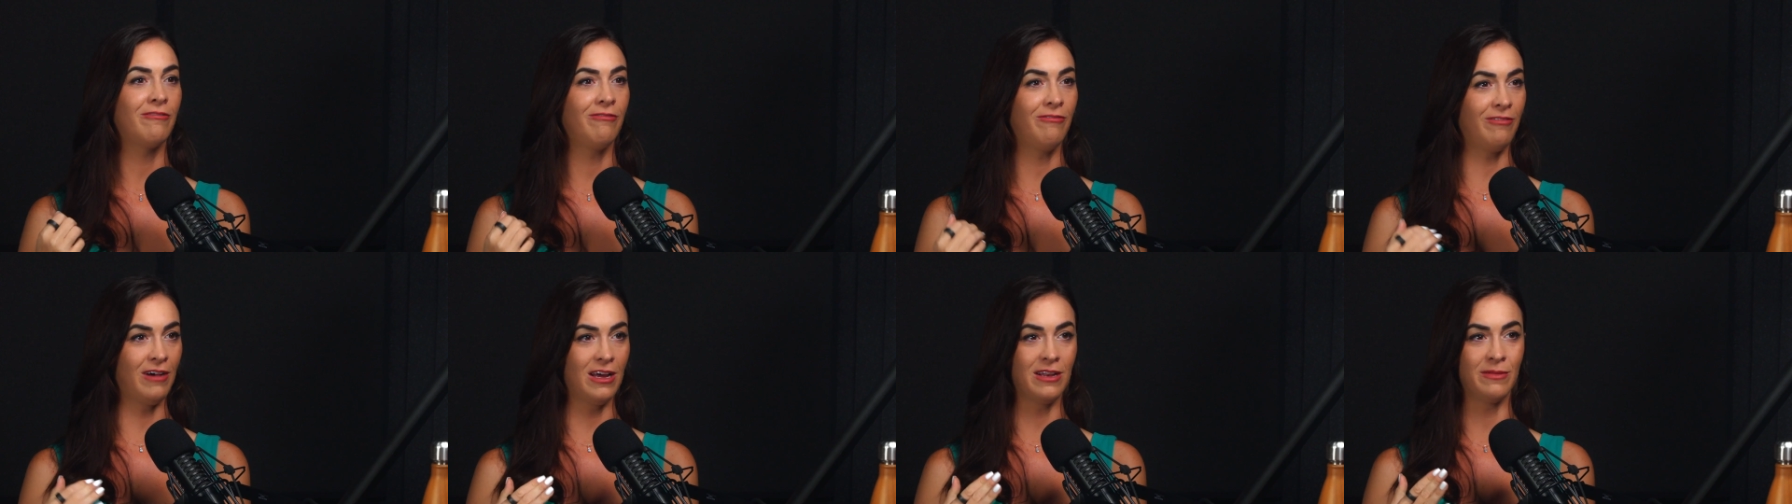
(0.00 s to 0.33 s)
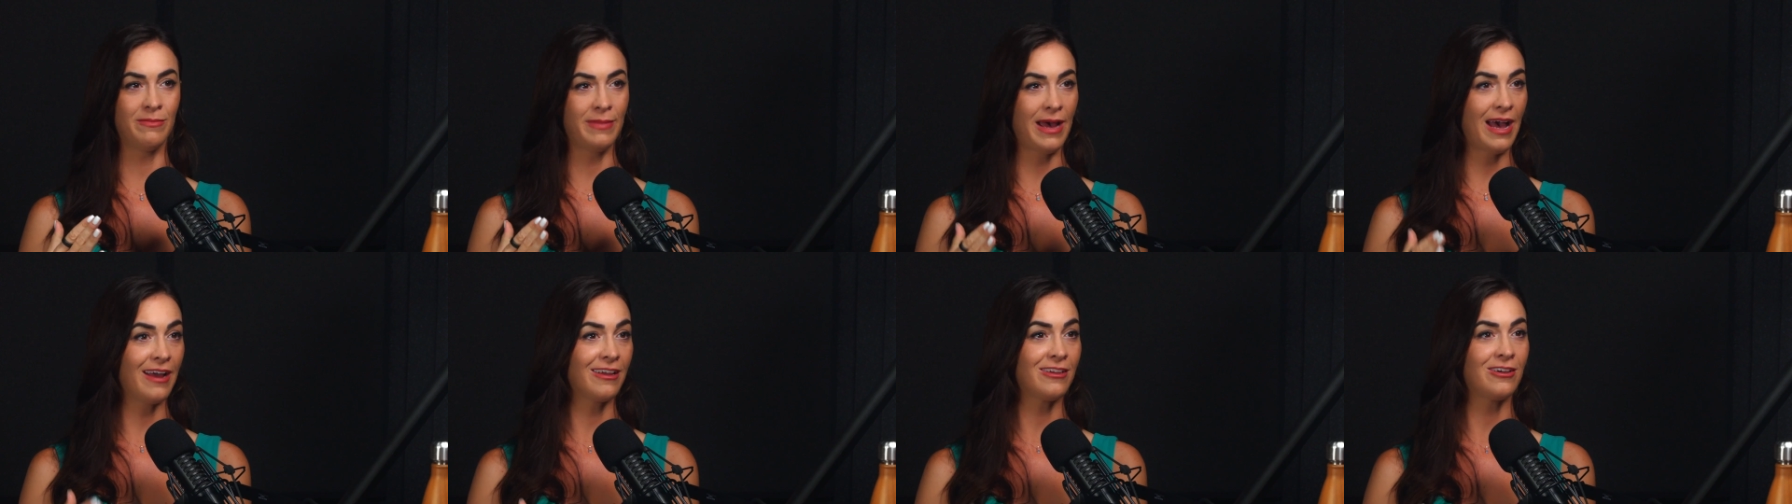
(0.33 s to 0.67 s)
fun
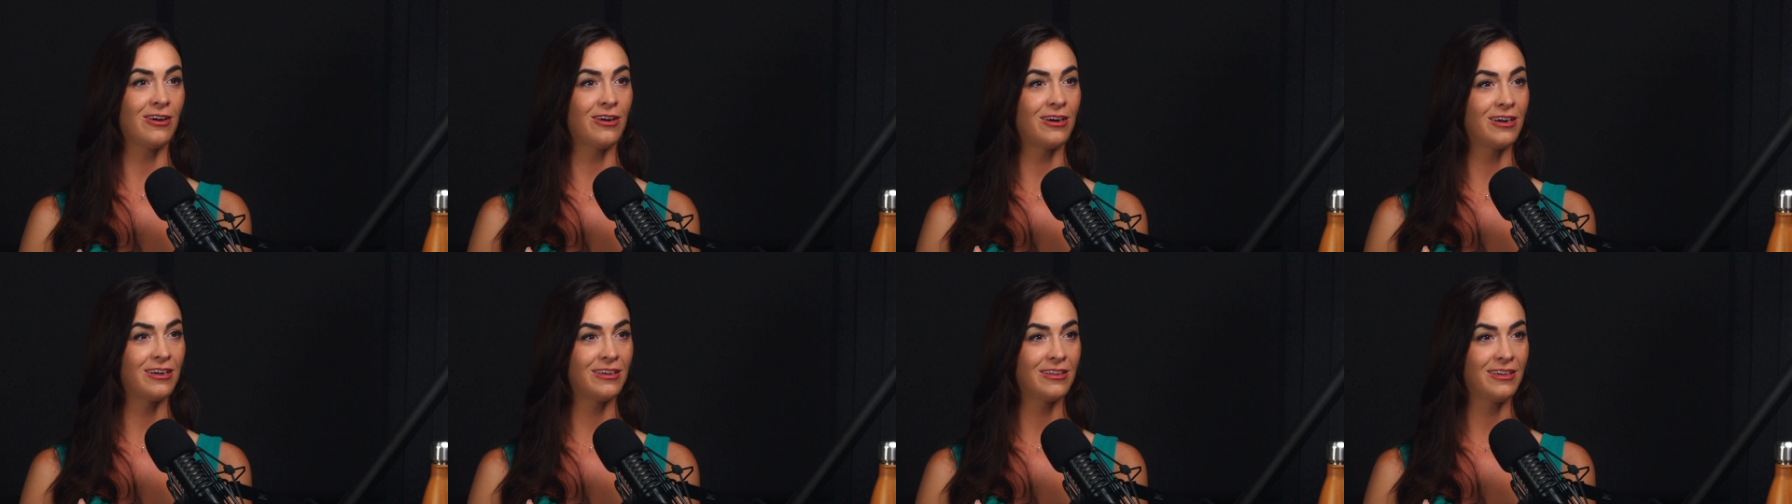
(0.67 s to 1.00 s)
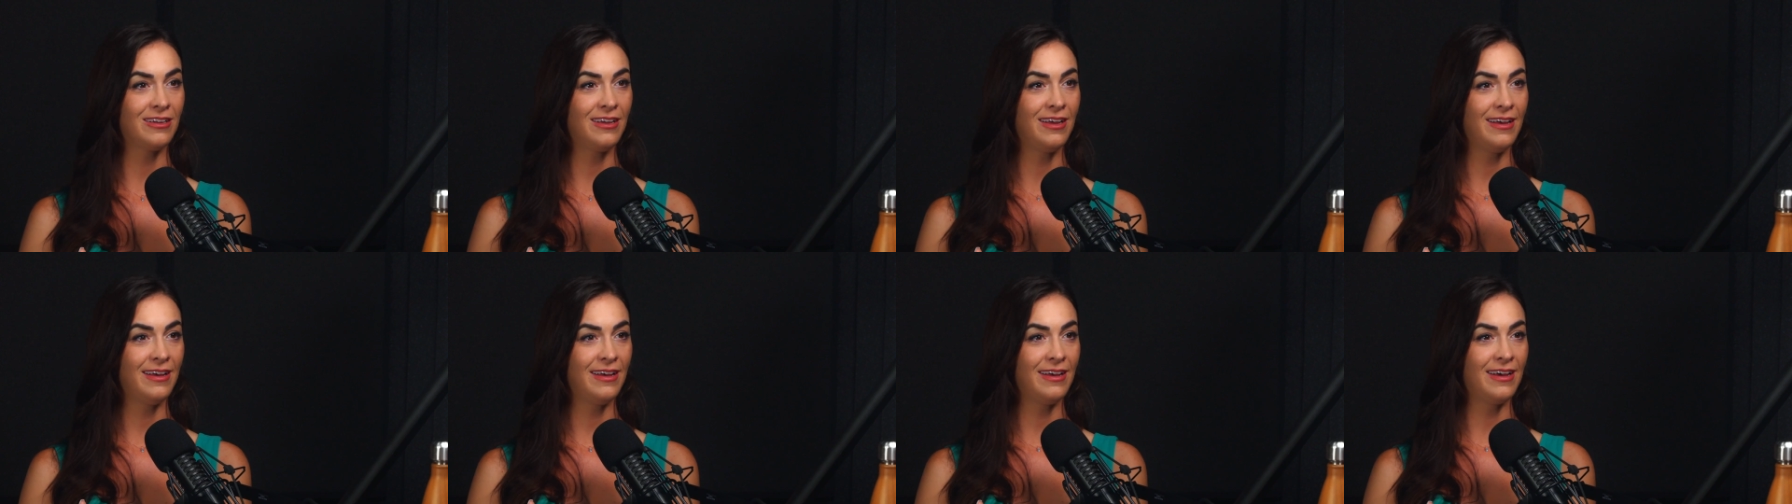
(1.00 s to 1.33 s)
backyard.
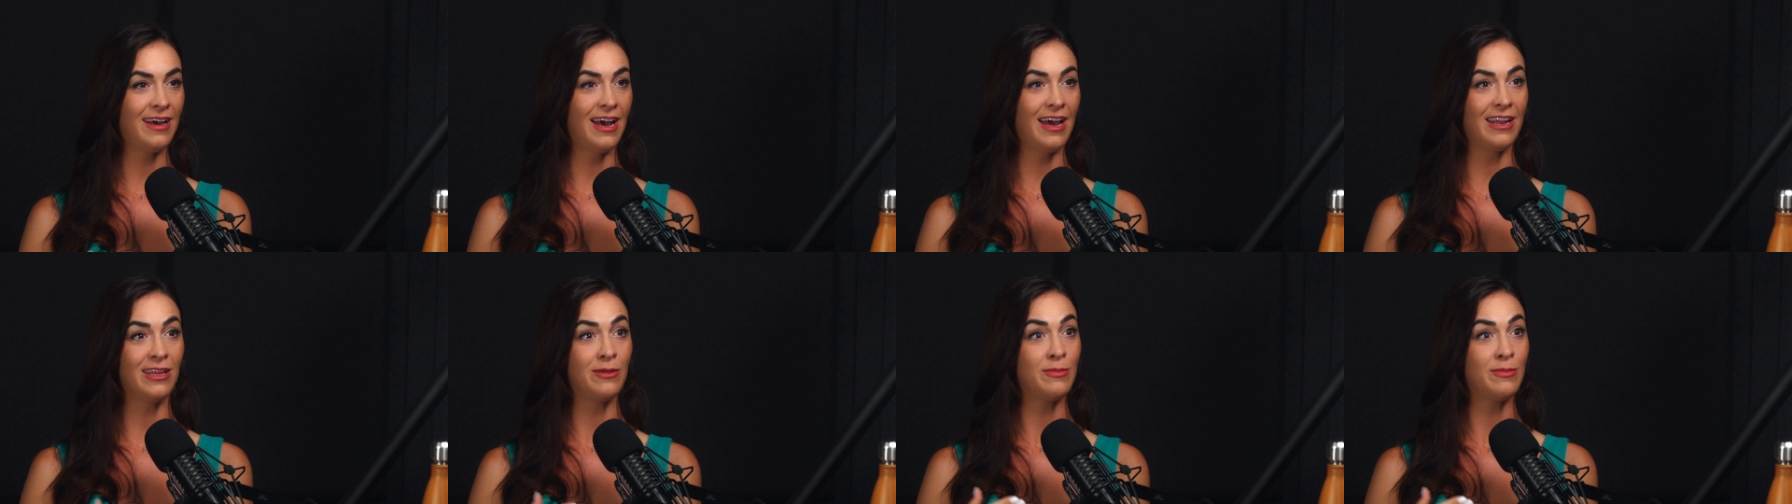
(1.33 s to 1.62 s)
Mm-hmm. How do